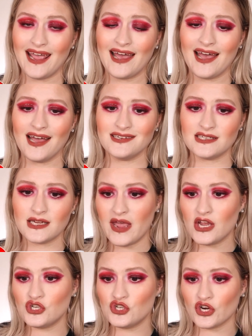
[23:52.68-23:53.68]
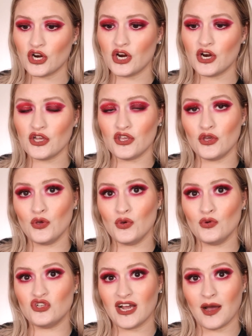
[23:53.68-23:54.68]
And make sure
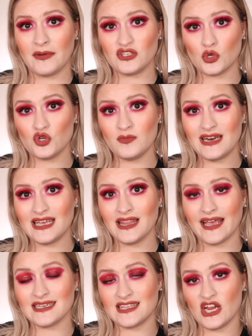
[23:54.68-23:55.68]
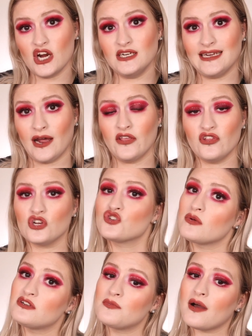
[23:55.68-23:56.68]
you check out my social media links. They're down in the
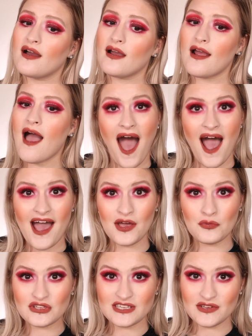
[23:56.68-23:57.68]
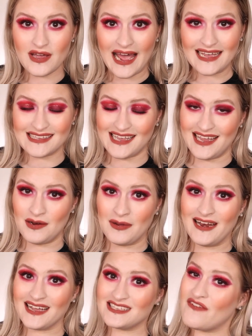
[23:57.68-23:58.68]
description bar. I will see you guys in
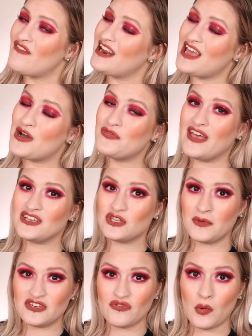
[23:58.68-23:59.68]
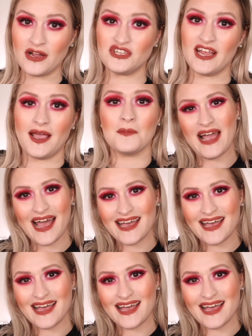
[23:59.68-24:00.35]
my next video. Thanks so much for watching. Bye,